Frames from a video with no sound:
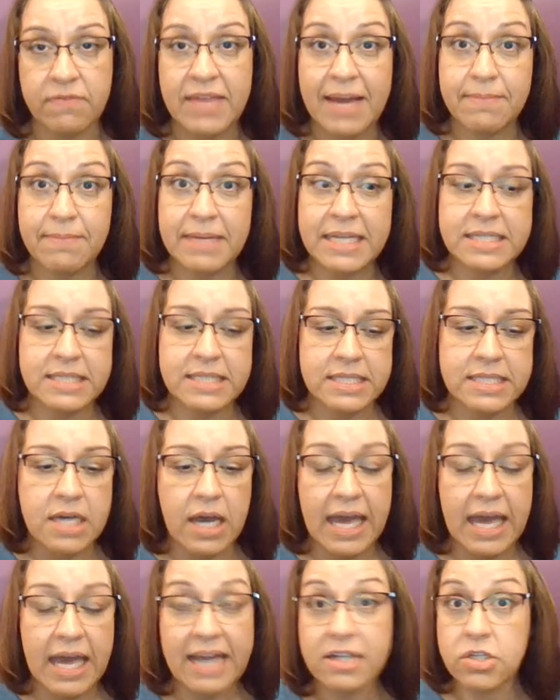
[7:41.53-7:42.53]
That means the
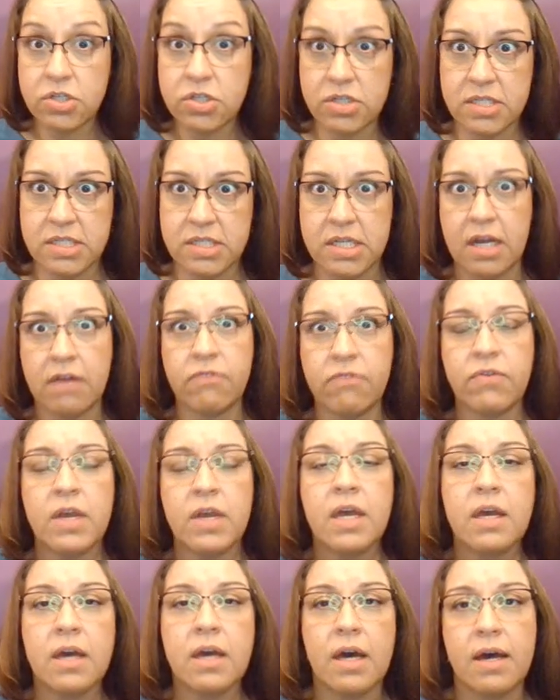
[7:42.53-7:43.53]
extra stuff
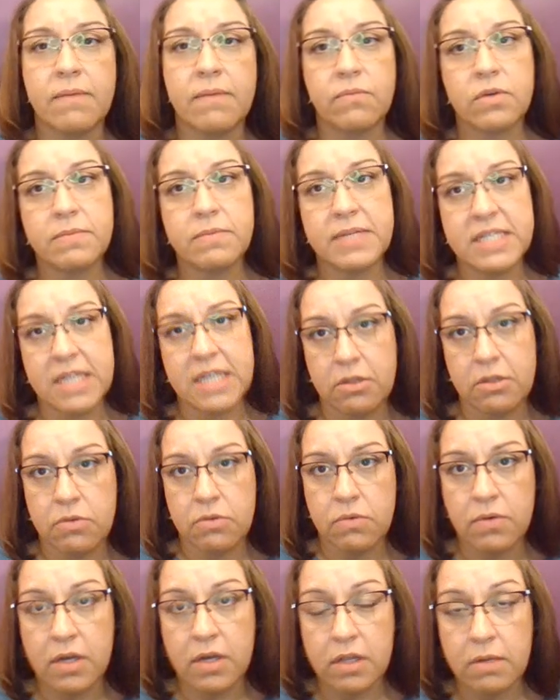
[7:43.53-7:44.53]
will be done
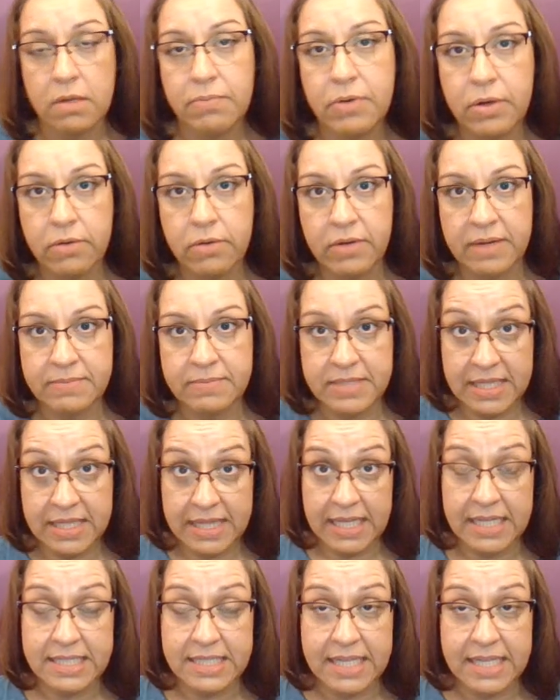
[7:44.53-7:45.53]
through other programs and
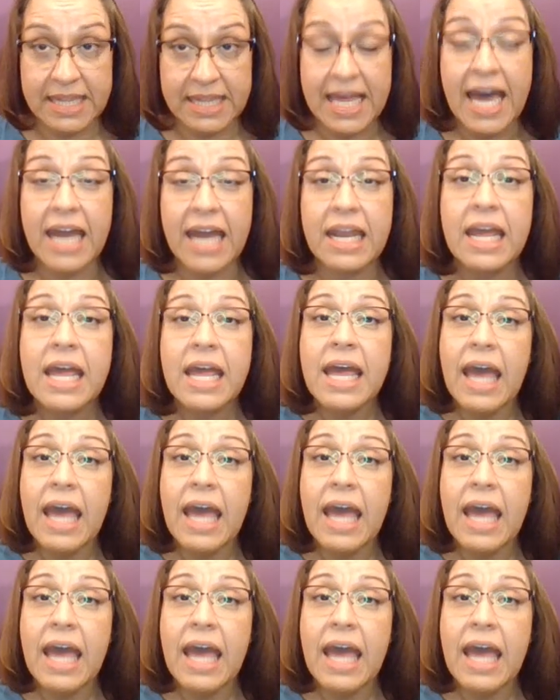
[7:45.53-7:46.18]
things like that.